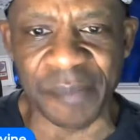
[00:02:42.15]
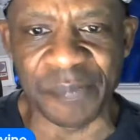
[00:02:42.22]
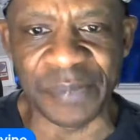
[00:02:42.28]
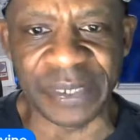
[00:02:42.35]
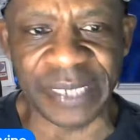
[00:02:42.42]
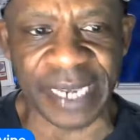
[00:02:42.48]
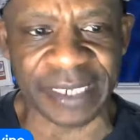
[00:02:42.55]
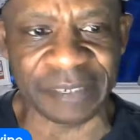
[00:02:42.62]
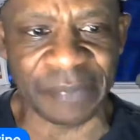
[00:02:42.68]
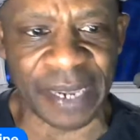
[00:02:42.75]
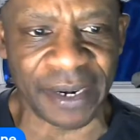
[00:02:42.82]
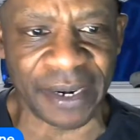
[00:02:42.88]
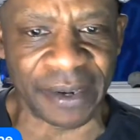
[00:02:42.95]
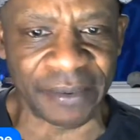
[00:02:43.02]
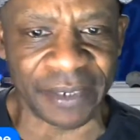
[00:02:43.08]
BX,
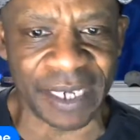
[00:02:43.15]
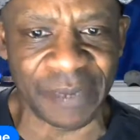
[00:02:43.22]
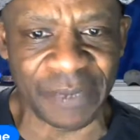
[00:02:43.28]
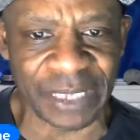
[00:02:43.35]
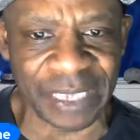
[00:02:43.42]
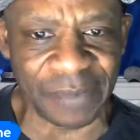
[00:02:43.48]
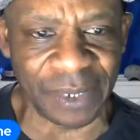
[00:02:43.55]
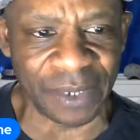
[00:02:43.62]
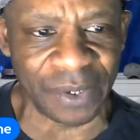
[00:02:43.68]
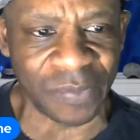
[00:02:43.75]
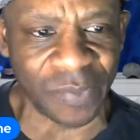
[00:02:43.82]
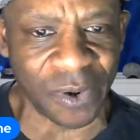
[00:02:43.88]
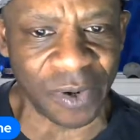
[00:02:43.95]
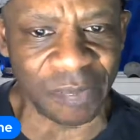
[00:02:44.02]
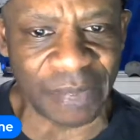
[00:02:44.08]
man, coming to give me a little
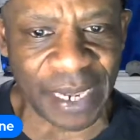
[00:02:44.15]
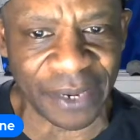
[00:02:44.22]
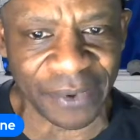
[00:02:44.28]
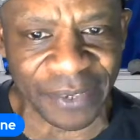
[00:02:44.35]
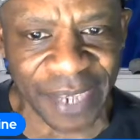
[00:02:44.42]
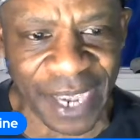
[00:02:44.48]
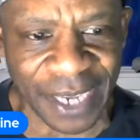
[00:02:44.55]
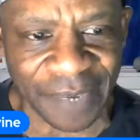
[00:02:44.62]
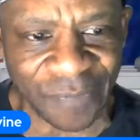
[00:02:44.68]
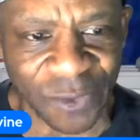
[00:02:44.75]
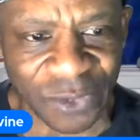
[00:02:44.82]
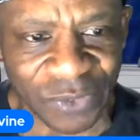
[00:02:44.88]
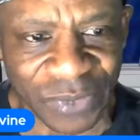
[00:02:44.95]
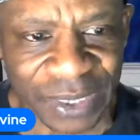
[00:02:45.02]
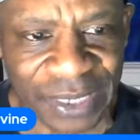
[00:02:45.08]
word, man, on your
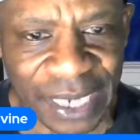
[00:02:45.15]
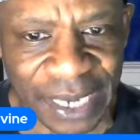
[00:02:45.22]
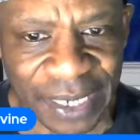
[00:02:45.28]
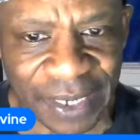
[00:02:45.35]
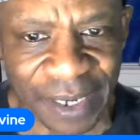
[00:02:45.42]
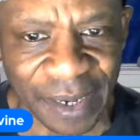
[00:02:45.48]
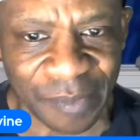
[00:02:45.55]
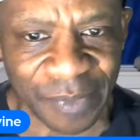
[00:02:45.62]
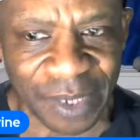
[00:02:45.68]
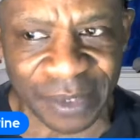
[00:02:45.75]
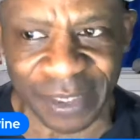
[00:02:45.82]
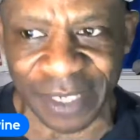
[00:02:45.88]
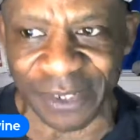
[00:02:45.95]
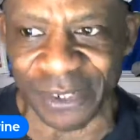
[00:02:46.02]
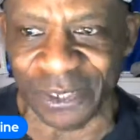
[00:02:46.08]
anniversary day, and let's
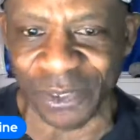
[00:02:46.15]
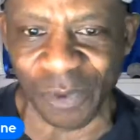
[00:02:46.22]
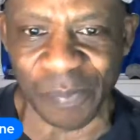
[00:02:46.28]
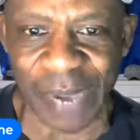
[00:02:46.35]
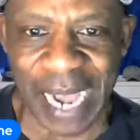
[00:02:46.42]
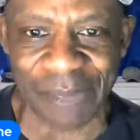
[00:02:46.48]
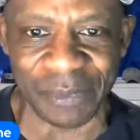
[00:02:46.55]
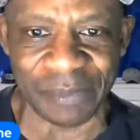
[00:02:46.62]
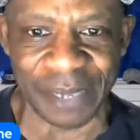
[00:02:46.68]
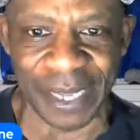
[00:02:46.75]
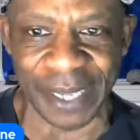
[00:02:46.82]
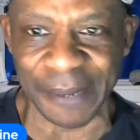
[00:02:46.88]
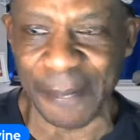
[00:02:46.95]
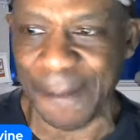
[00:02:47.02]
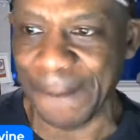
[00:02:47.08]
get the show popping, man.